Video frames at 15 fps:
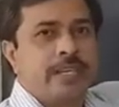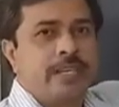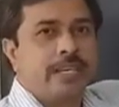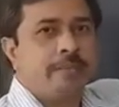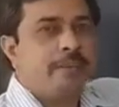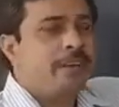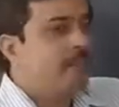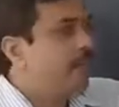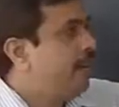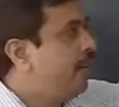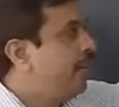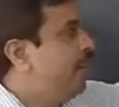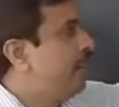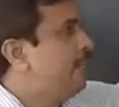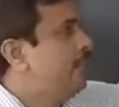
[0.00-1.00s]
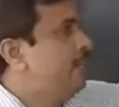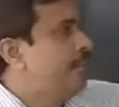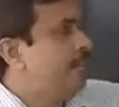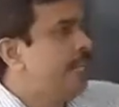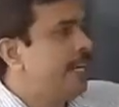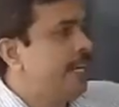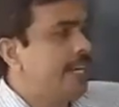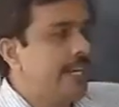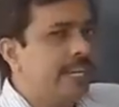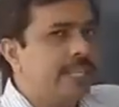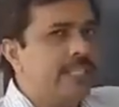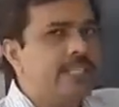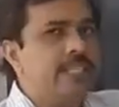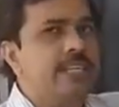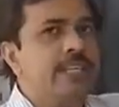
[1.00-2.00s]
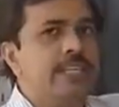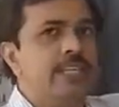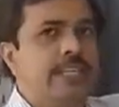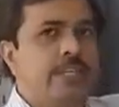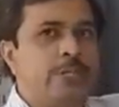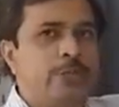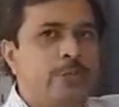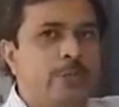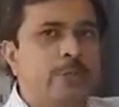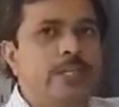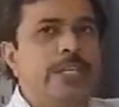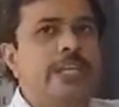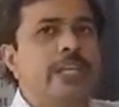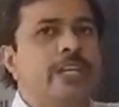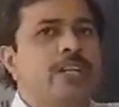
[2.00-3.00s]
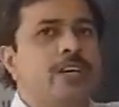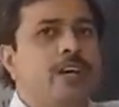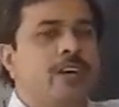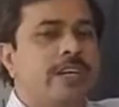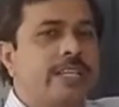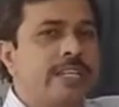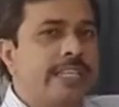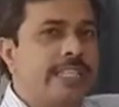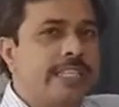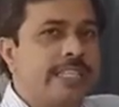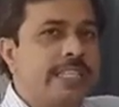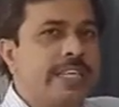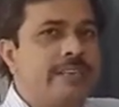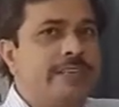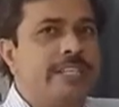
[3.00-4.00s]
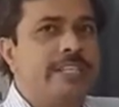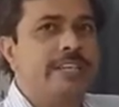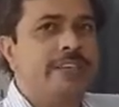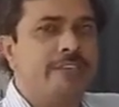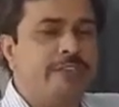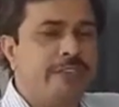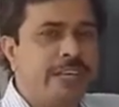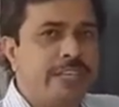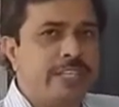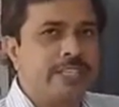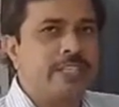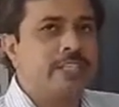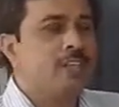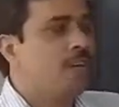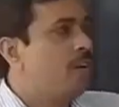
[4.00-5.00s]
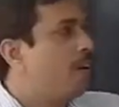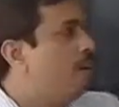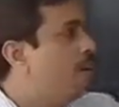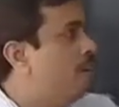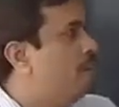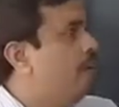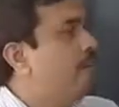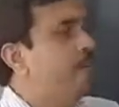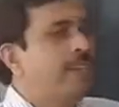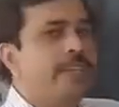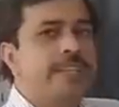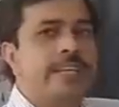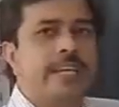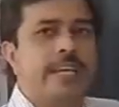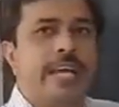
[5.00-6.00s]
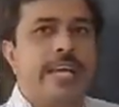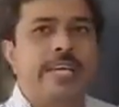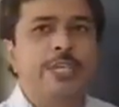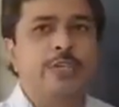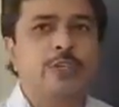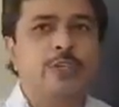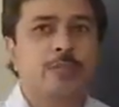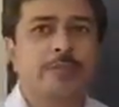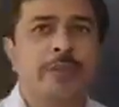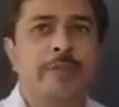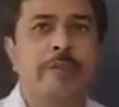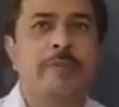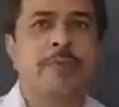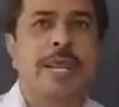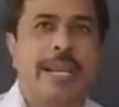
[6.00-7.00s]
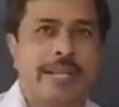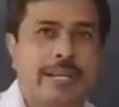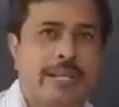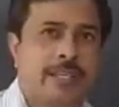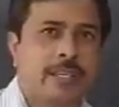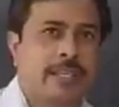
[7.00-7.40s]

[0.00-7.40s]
Double fertilization, it is the unique or the distinguishing features of the angiospermic plant.